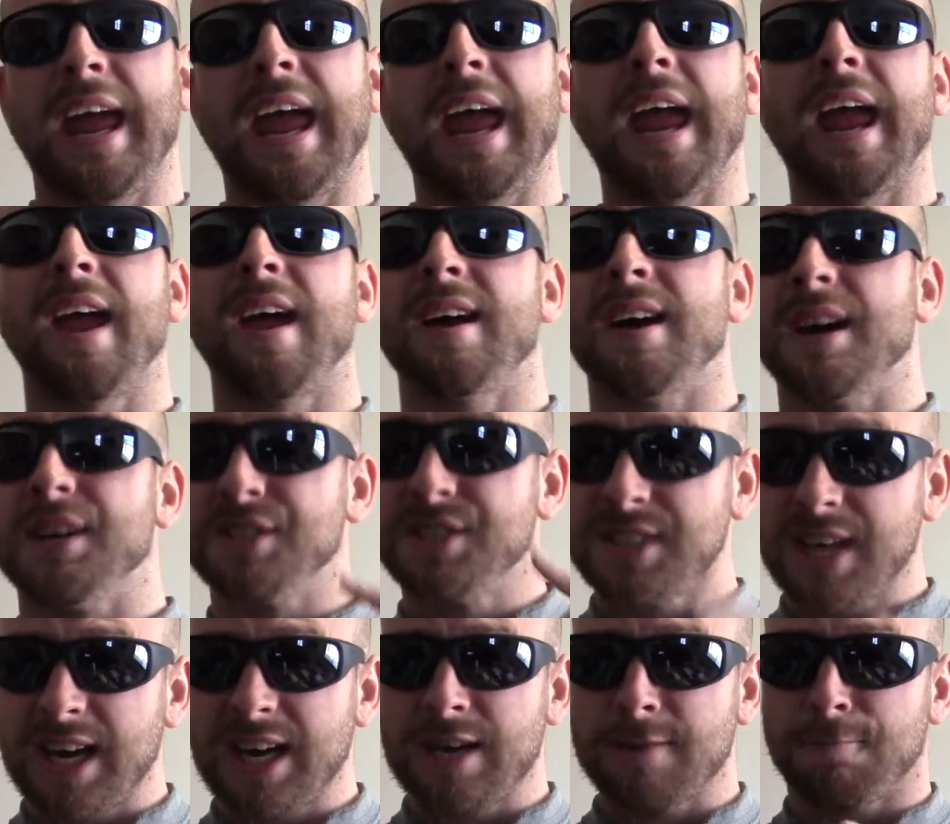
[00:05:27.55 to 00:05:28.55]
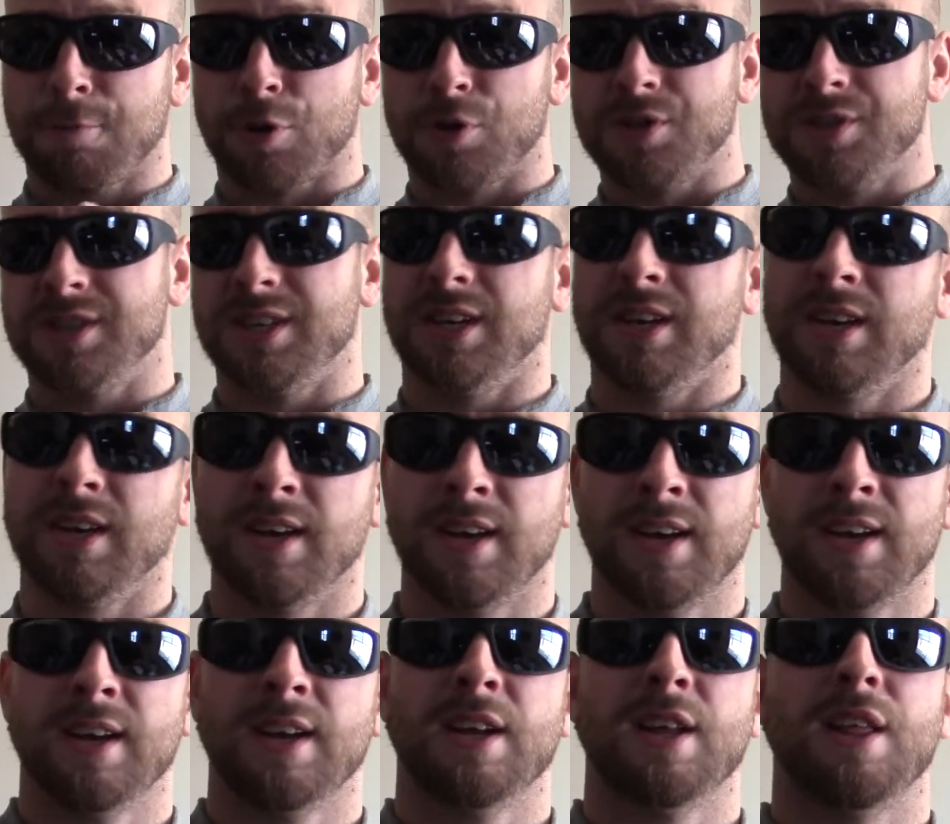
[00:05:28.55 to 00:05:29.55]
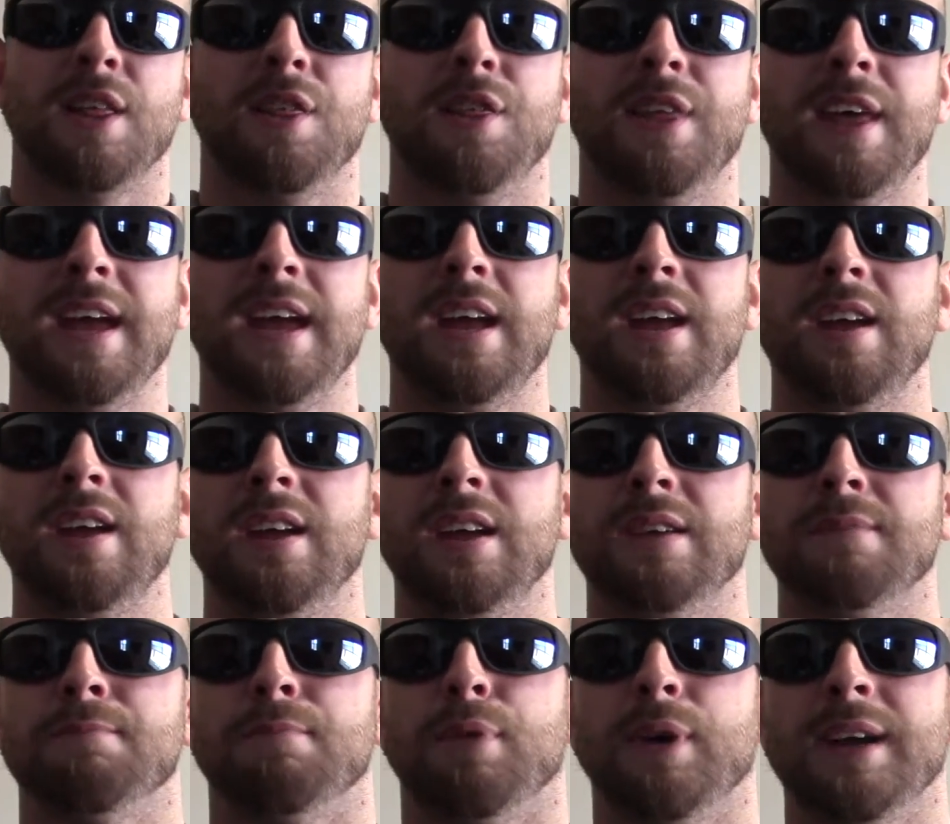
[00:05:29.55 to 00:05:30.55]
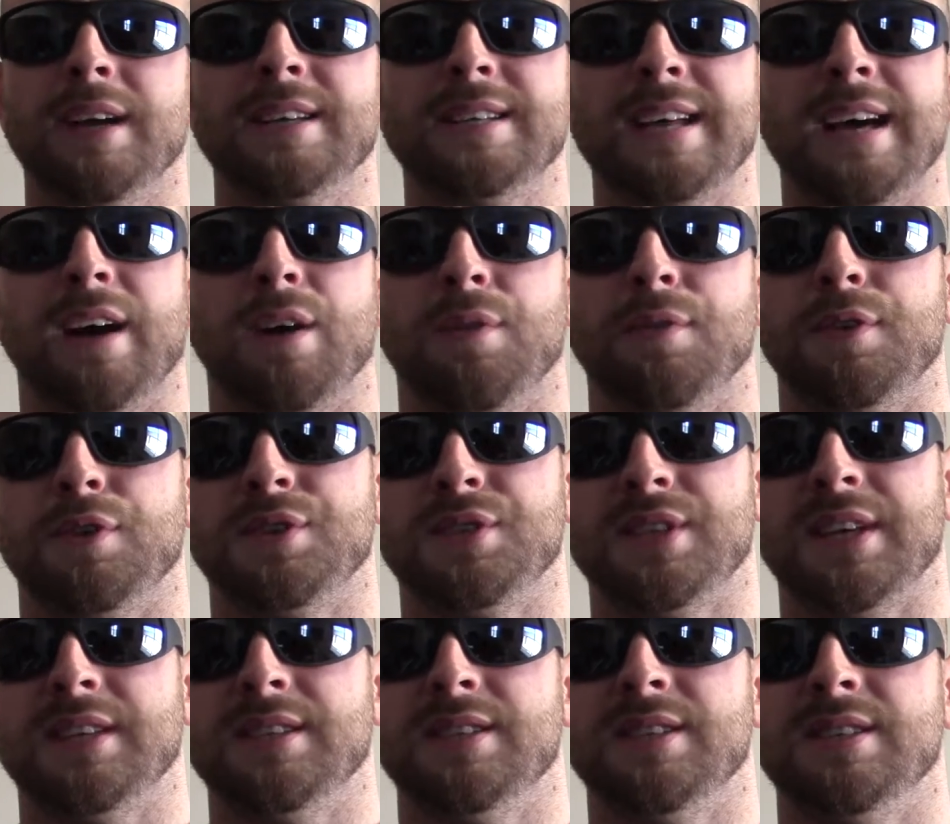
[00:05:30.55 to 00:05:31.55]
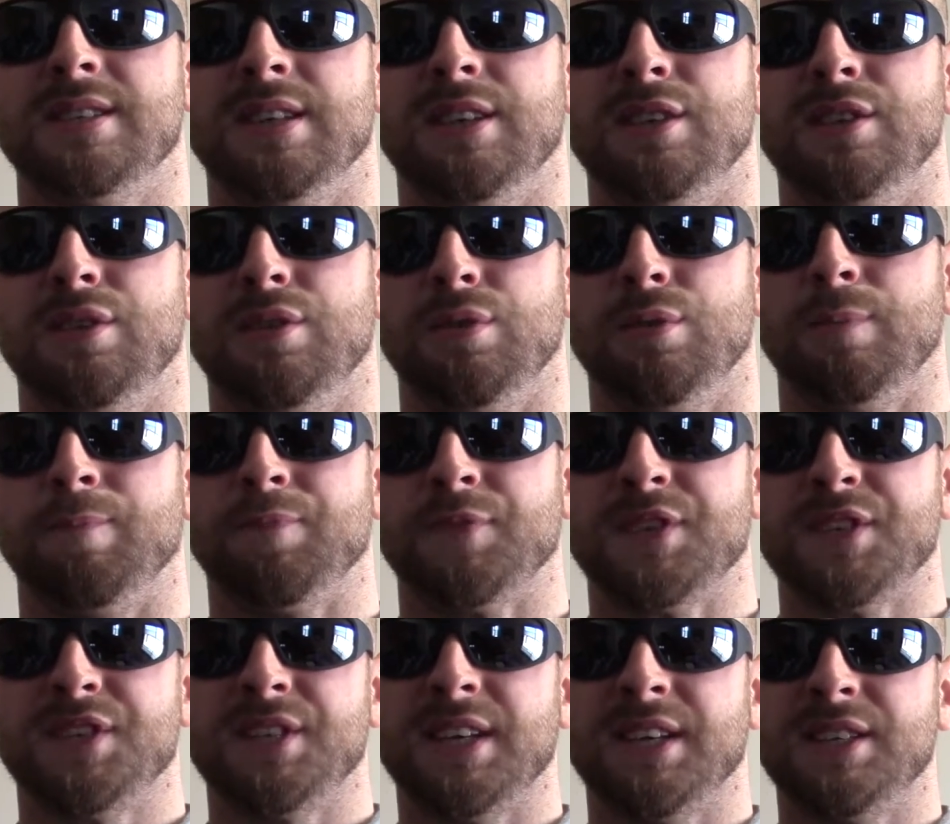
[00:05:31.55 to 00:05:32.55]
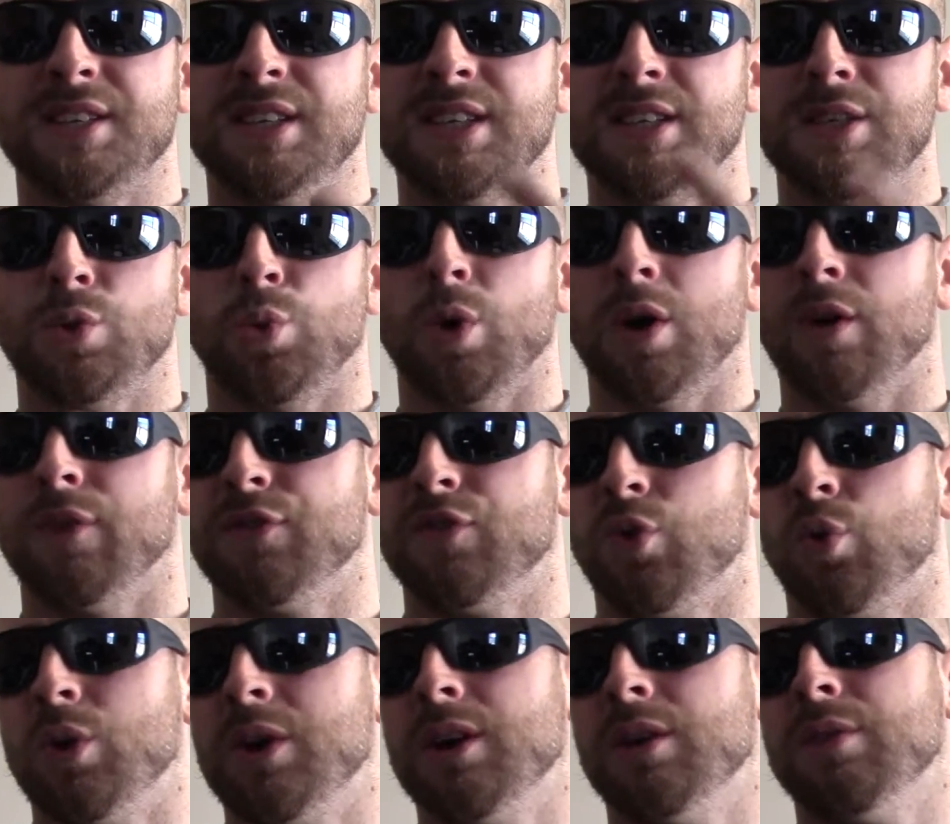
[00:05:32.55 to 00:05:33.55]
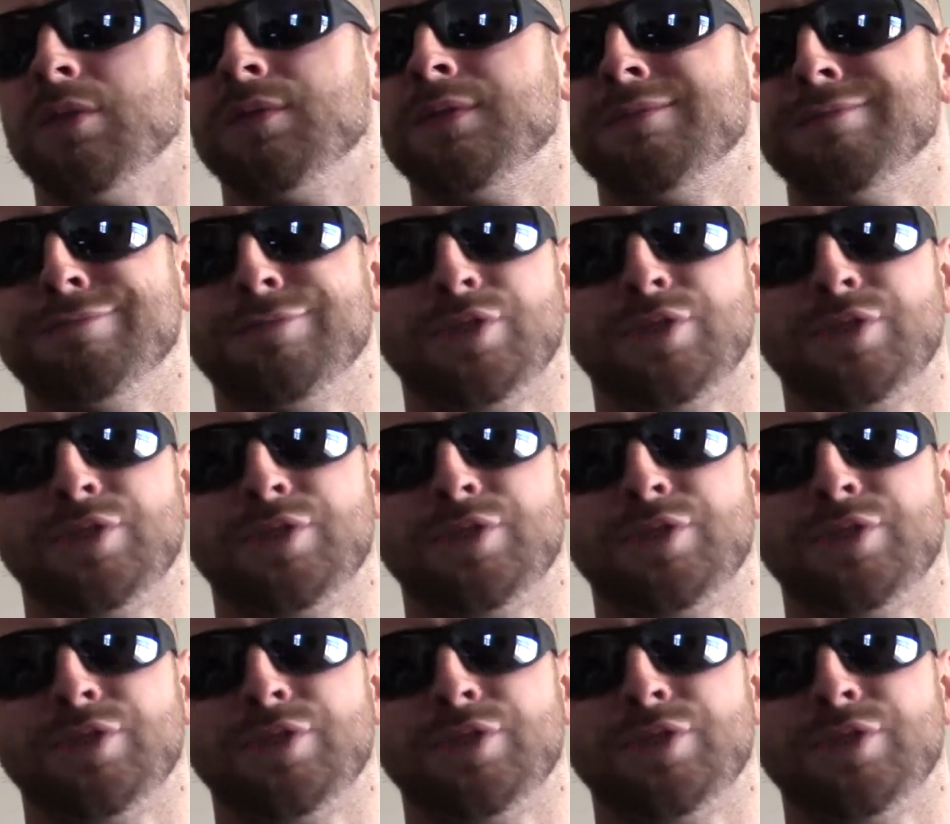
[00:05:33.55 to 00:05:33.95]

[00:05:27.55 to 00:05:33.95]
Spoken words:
A sighted person, they can break down their senses into 60, 12, 12,